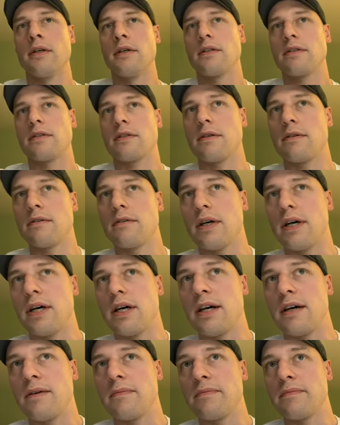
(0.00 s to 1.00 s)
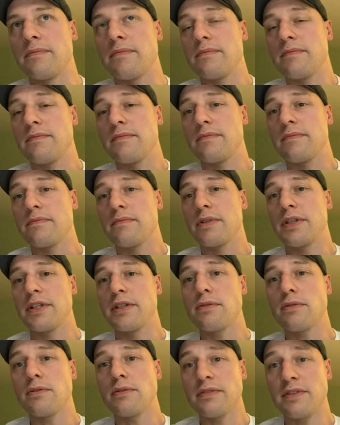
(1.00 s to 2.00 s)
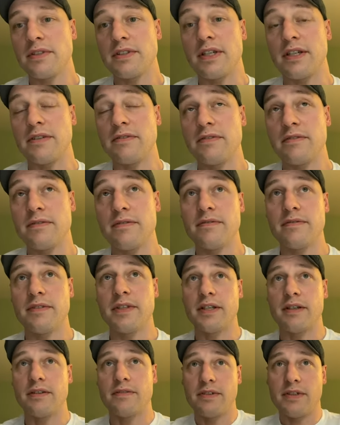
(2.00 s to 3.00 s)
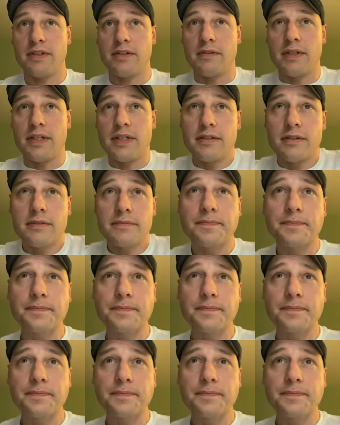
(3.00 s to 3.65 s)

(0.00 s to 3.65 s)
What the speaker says: So pretty cool stuff there for the U.S.